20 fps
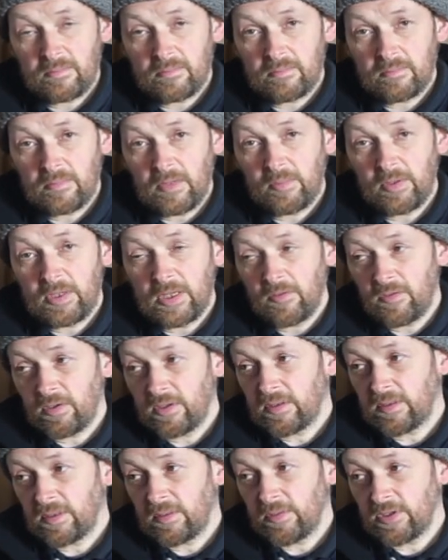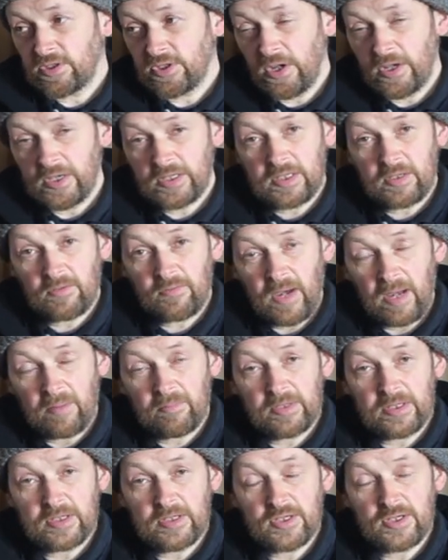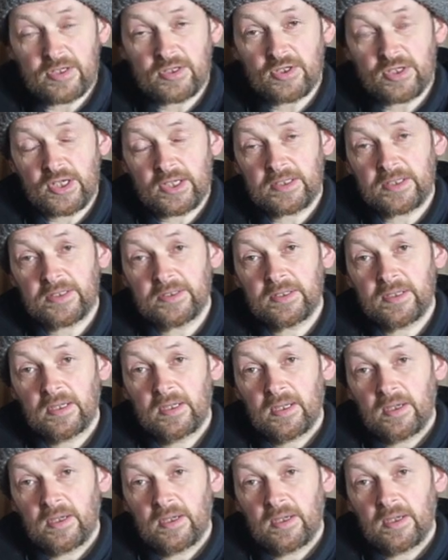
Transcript: maybe even the majority families in Shetland,